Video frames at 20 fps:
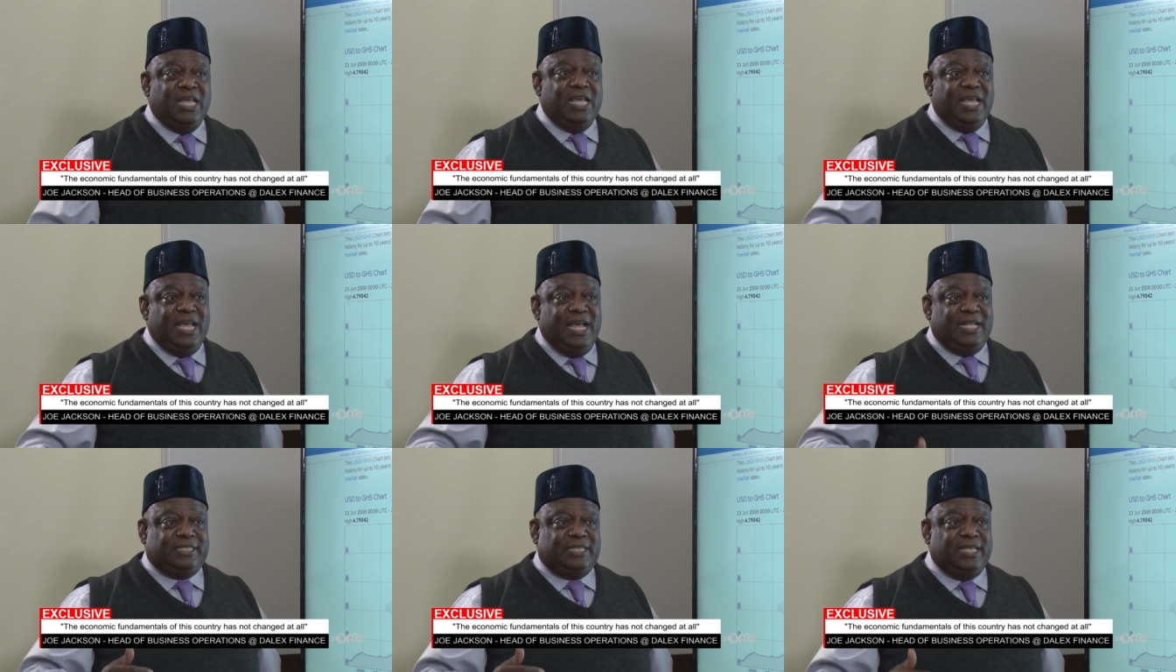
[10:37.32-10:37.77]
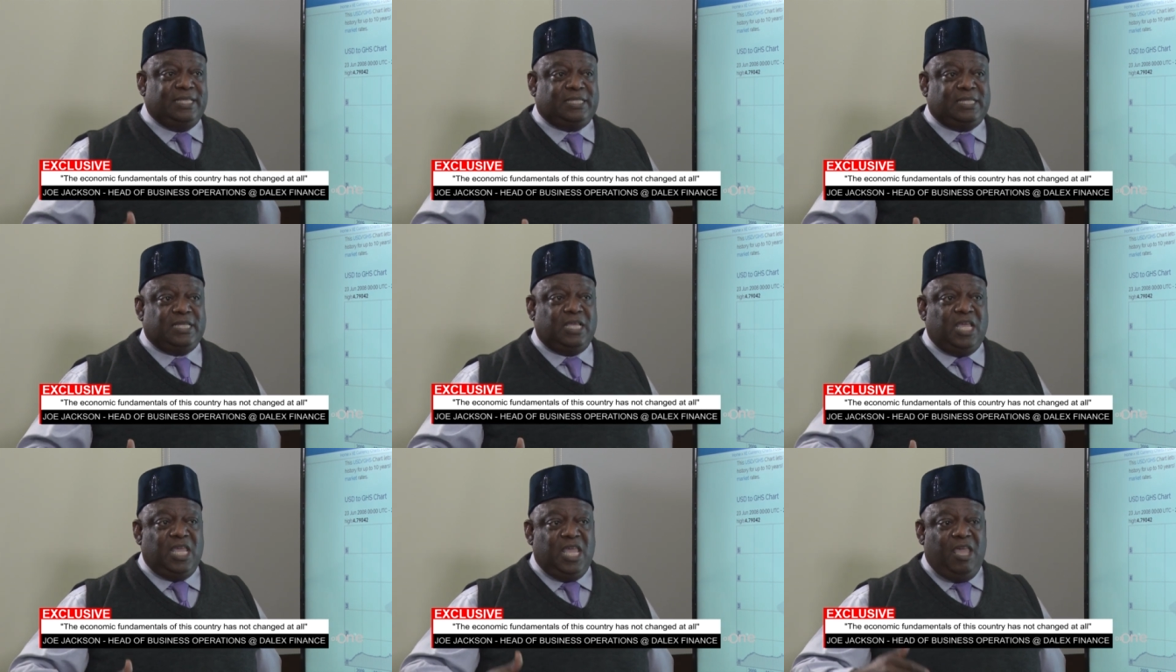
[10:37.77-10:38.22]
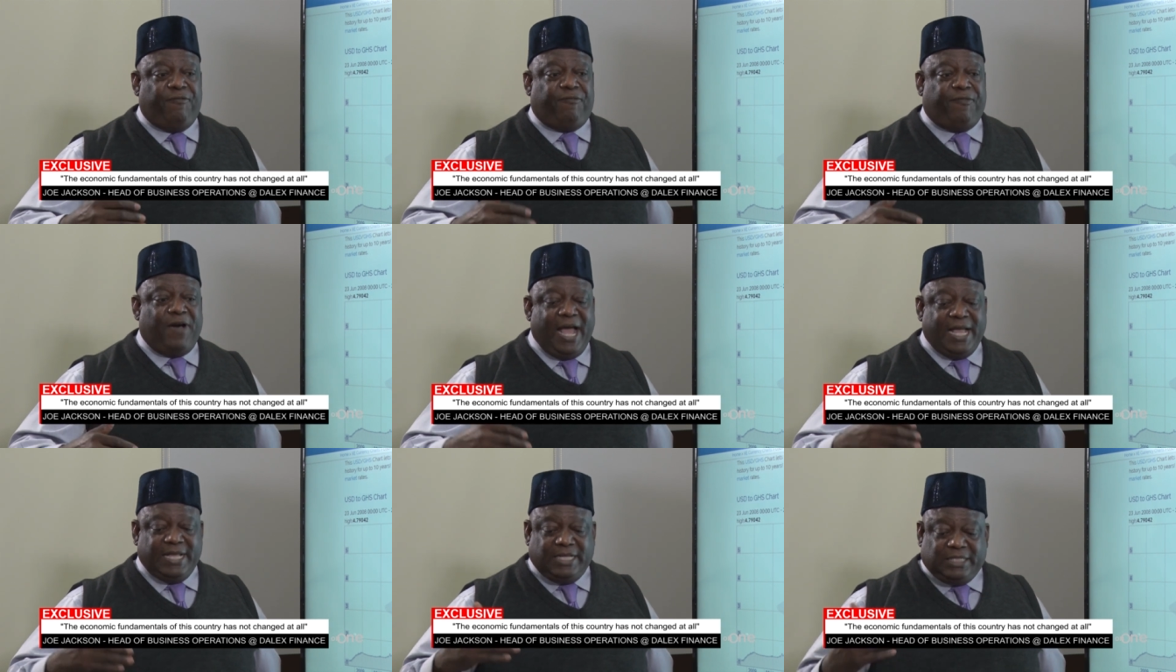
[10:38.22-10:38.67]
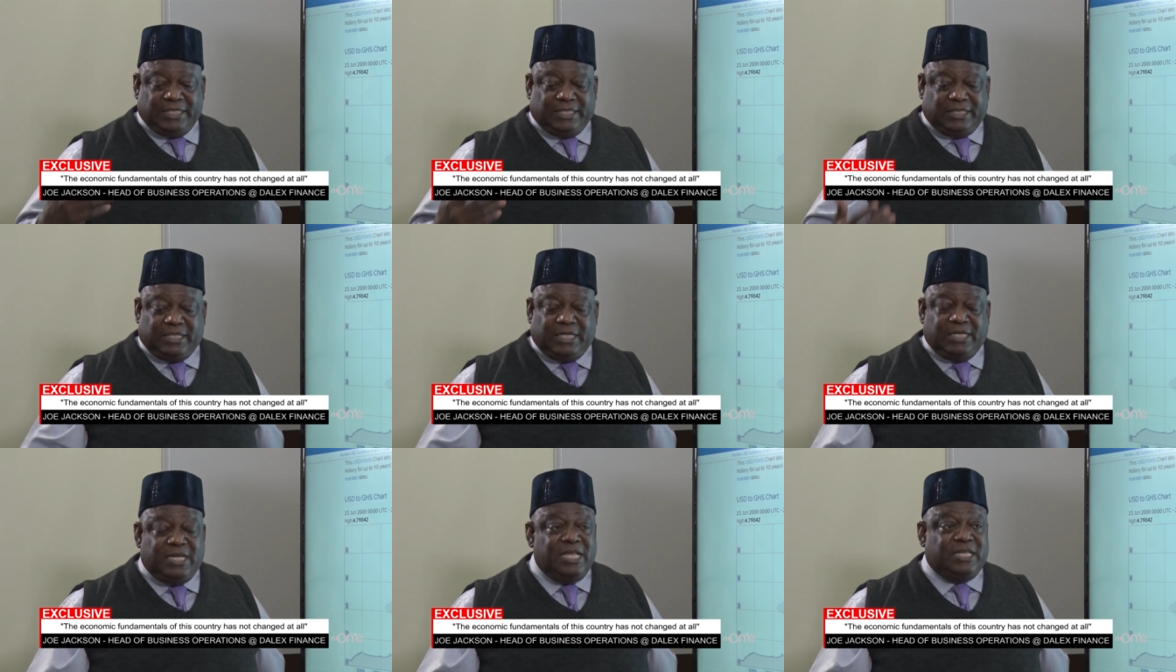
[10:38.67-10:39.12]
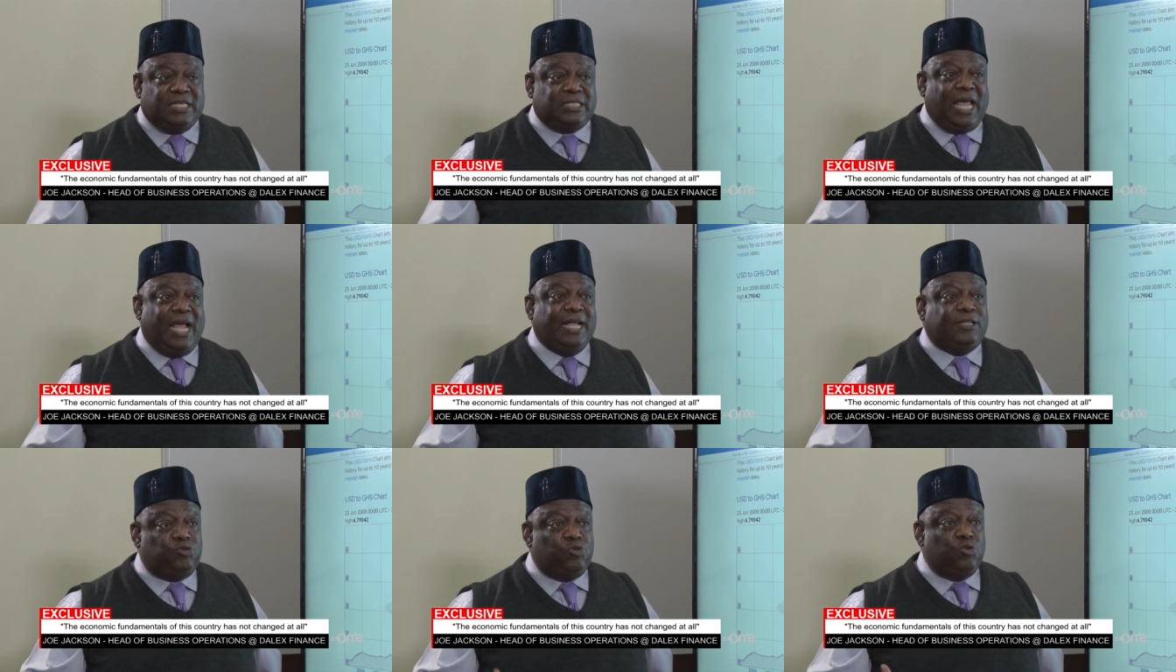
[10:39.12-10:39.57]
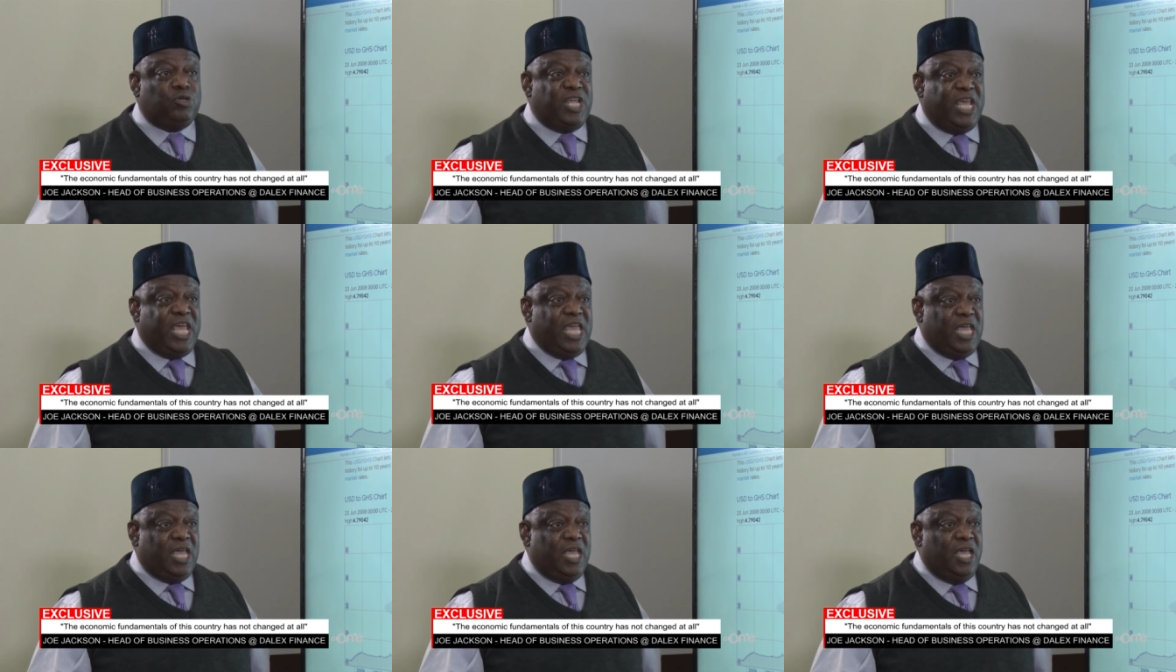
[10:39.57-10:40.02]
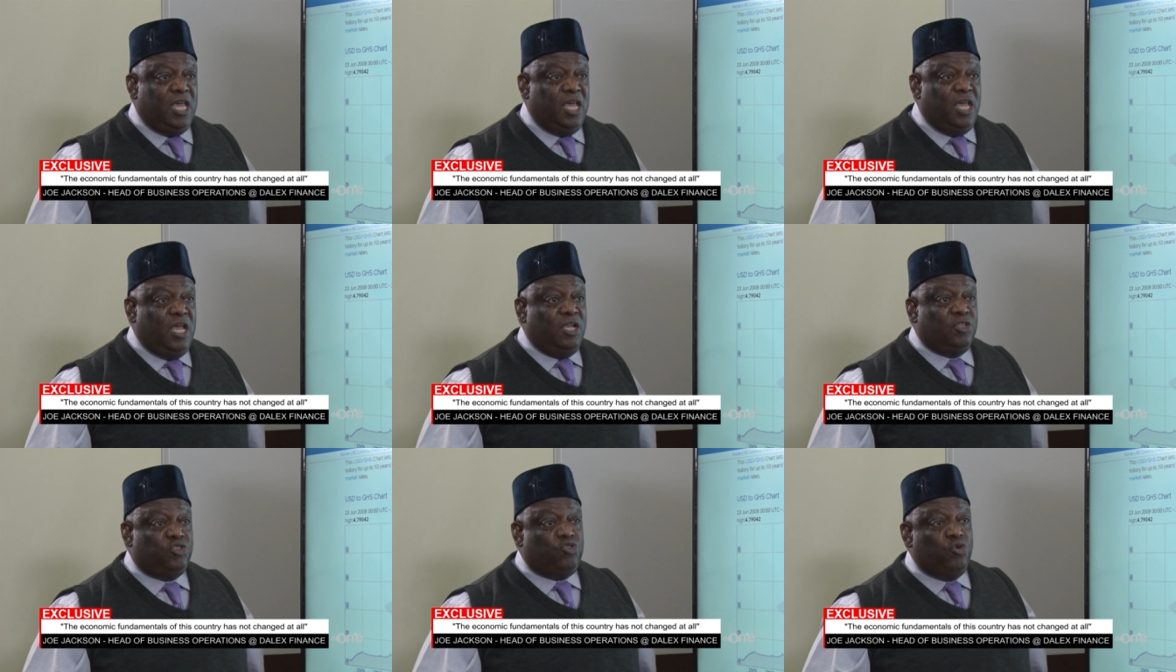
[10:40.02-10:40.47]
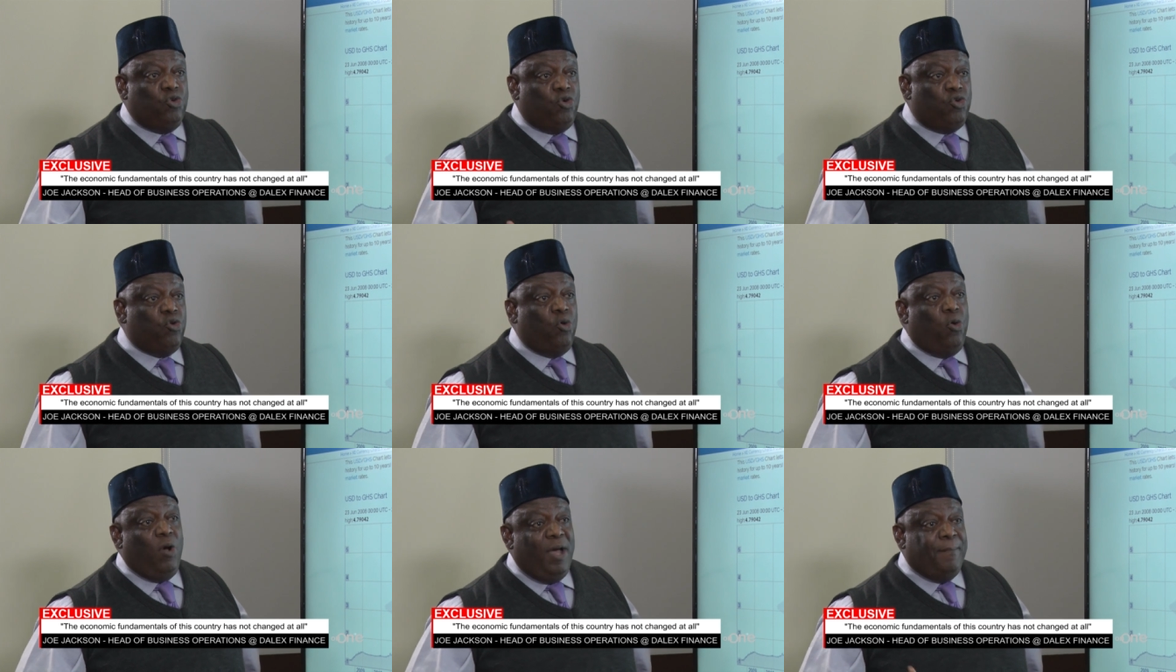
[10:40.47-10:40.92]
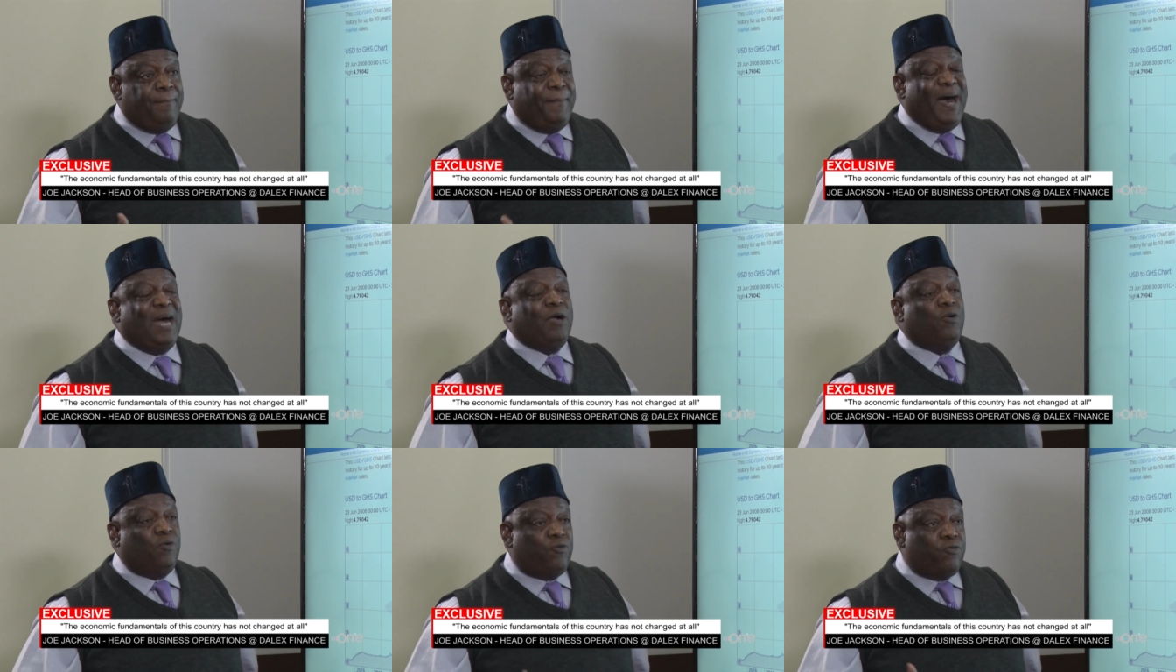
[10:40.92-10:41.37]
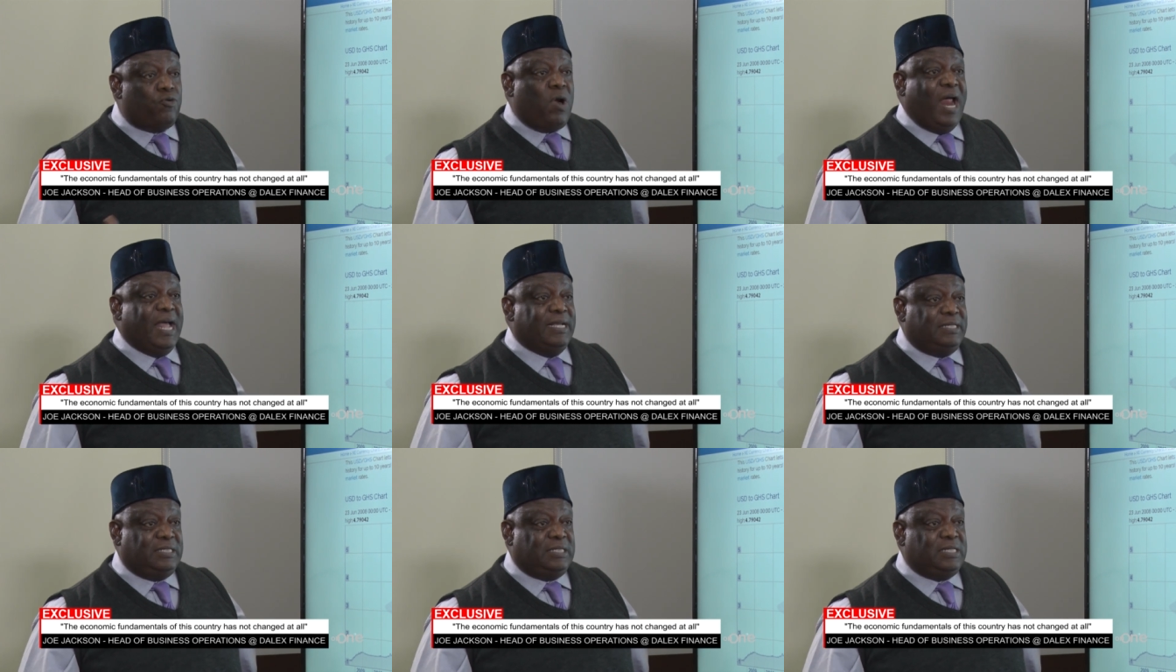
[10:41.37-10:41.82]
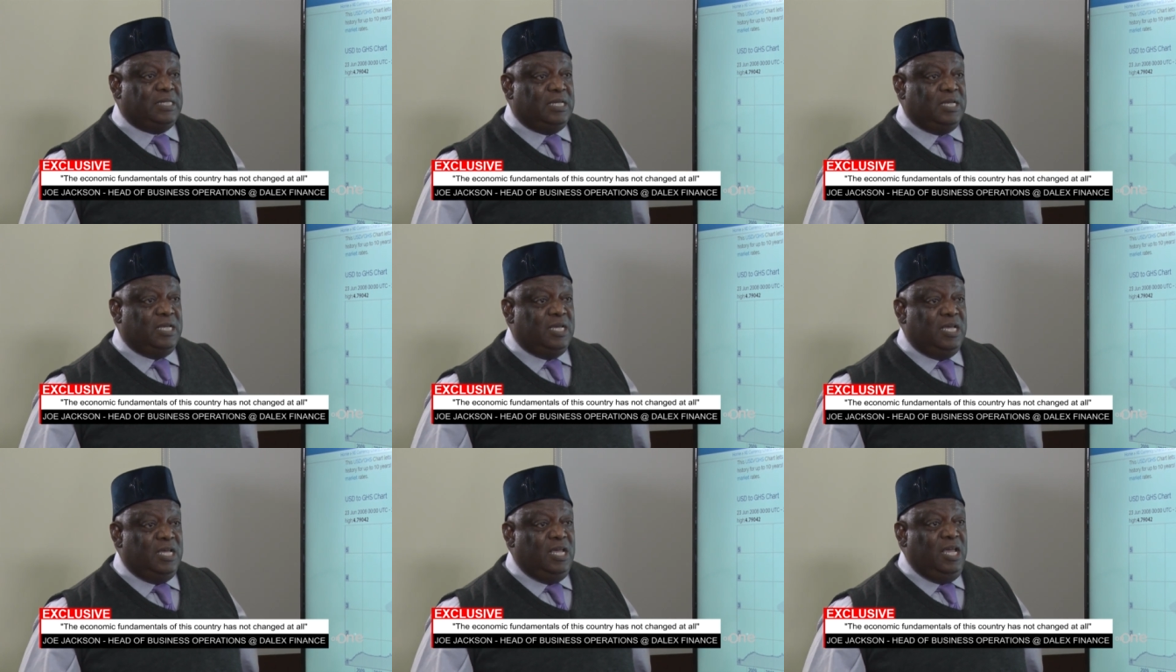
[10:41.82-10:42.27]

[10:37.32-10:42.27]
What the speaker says: it is, if I decide today to grow a bag of rice,